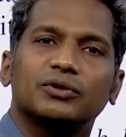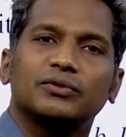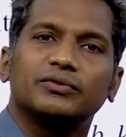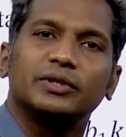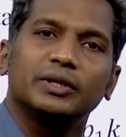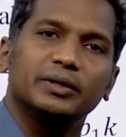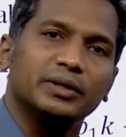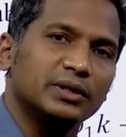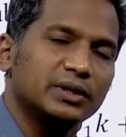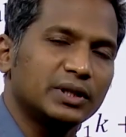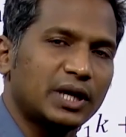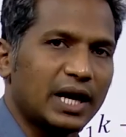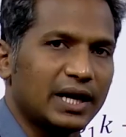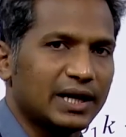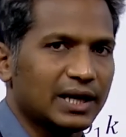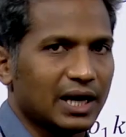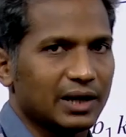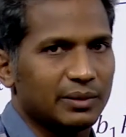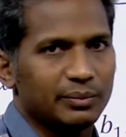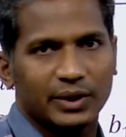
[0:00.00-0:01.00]
of the
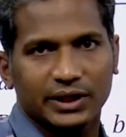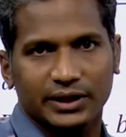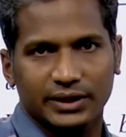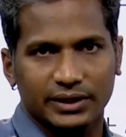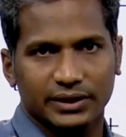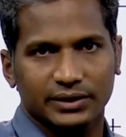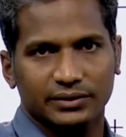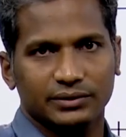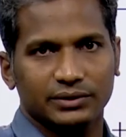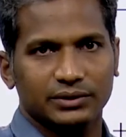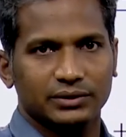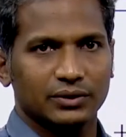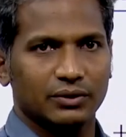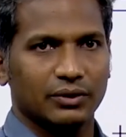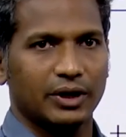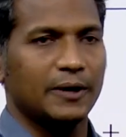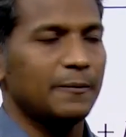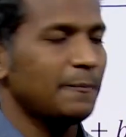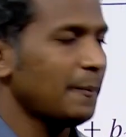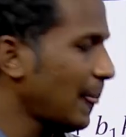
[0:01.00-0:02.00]
entire method.
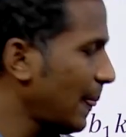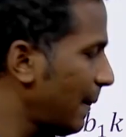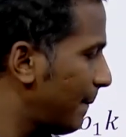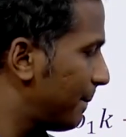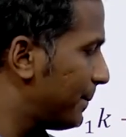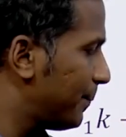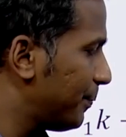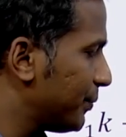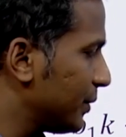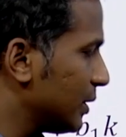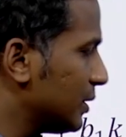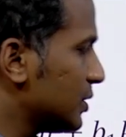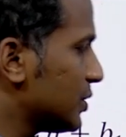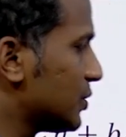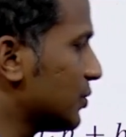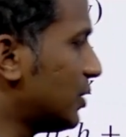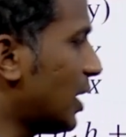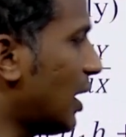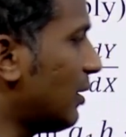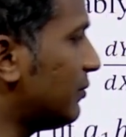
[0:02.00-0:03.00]
Okay.
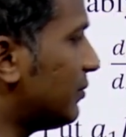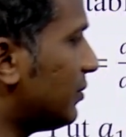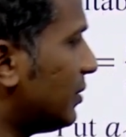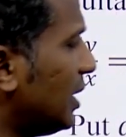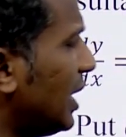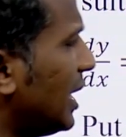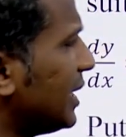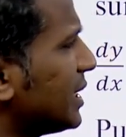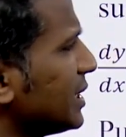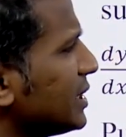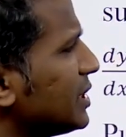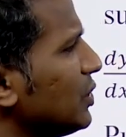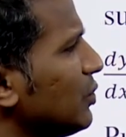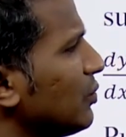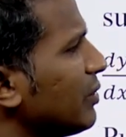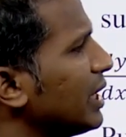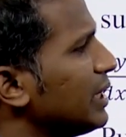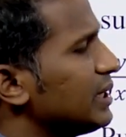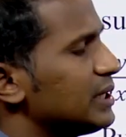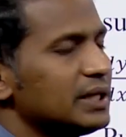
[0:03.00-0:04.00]
So, now let us
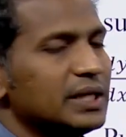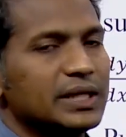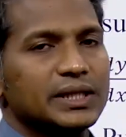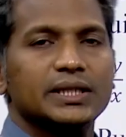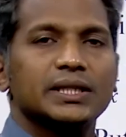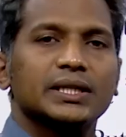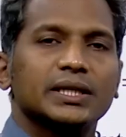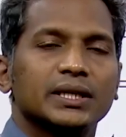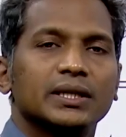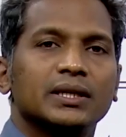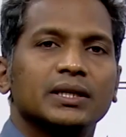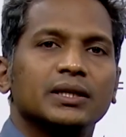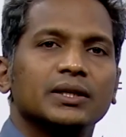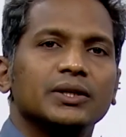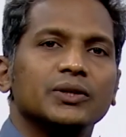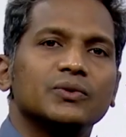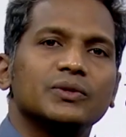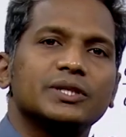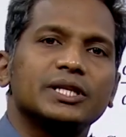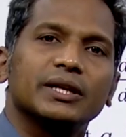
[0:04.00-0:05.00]
look at this
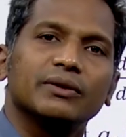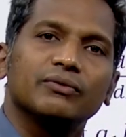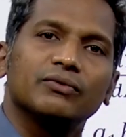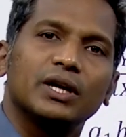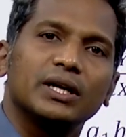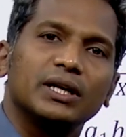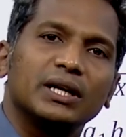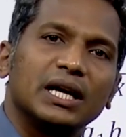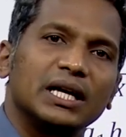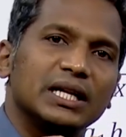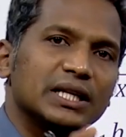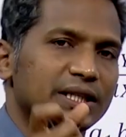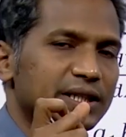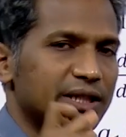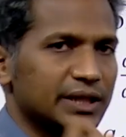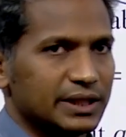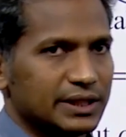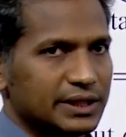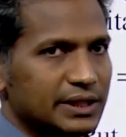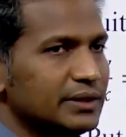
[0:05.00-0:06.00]
using one
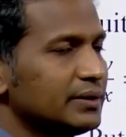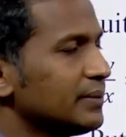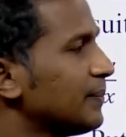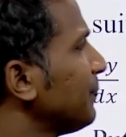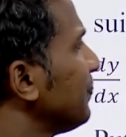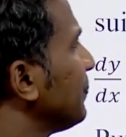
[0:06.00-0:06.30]
illustration.